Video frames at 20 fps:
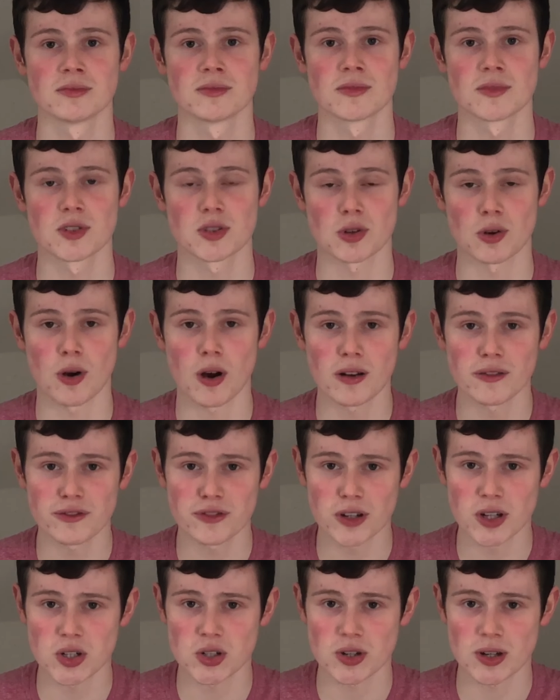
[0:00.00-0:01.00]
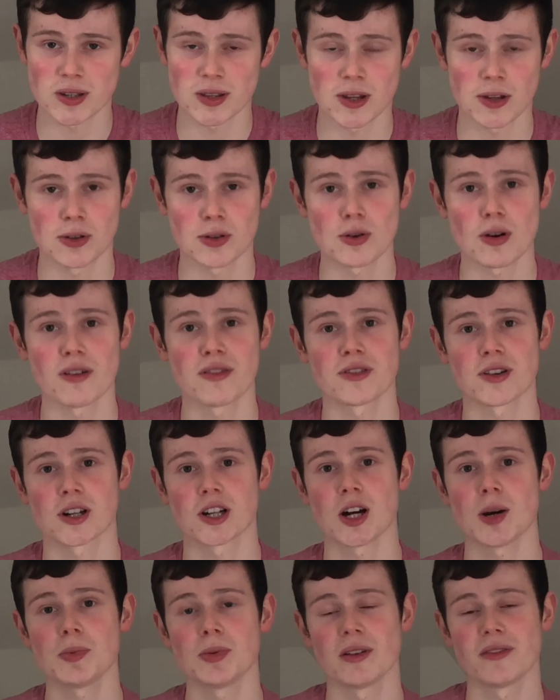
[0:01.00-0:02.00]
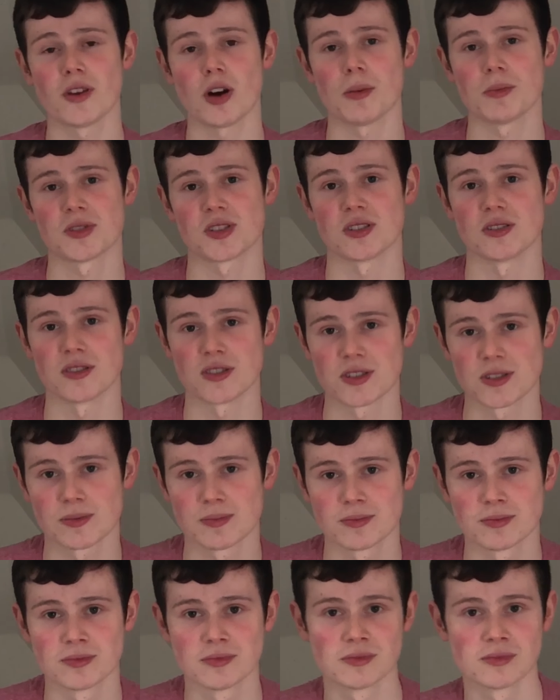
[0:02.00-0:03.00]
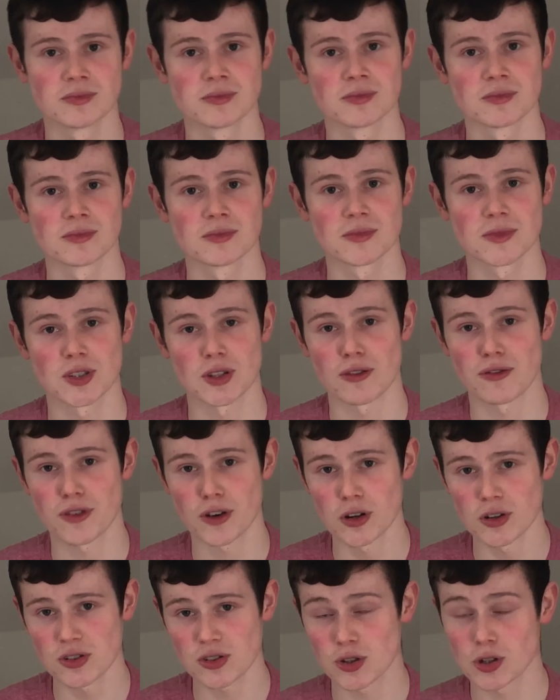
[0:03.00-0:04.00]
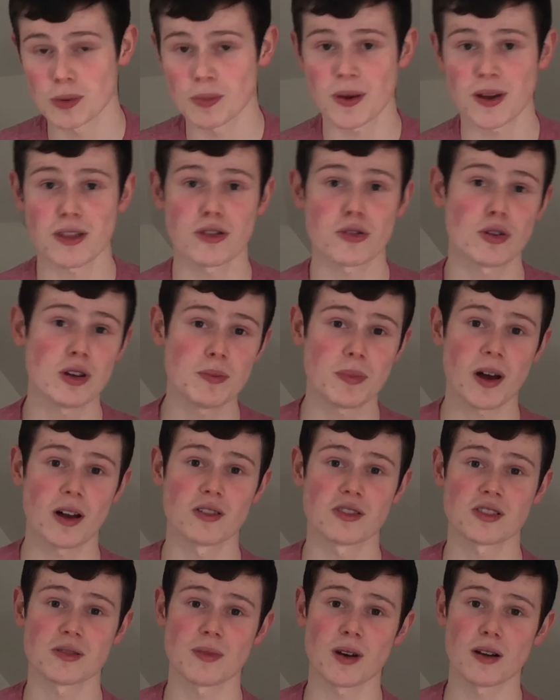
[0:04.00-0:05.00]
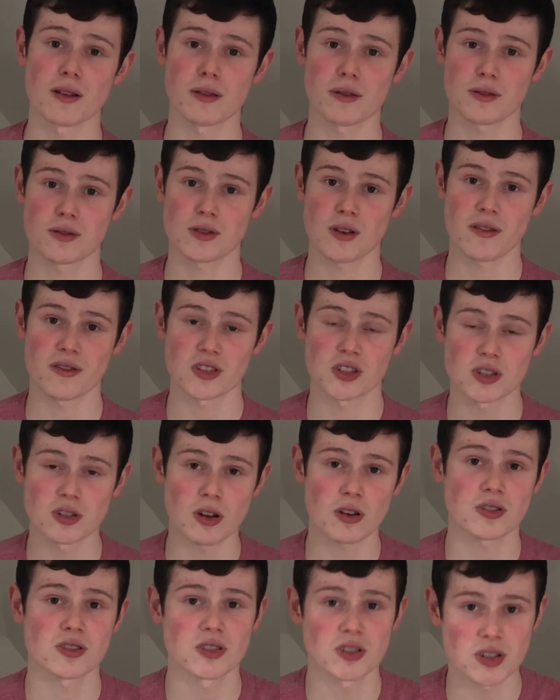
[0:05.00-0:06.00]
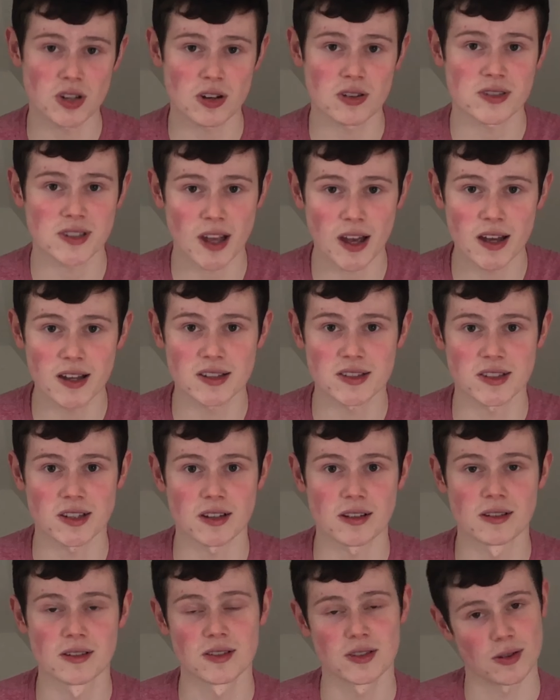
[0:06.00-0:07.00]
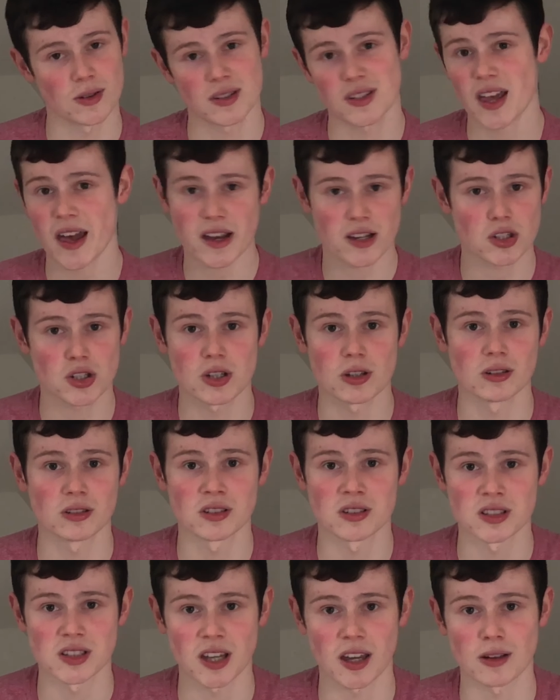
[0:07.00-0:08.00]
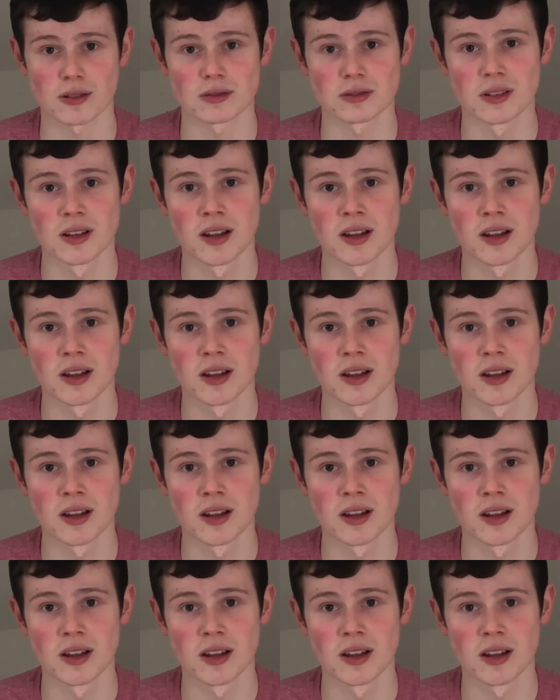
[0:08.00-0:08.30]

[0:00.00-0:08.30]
So on FreeTrade, they do offer a couple of options. So first, you can pay £3 a month to have a Stocks and Shares ISA, so a tax-shielded account.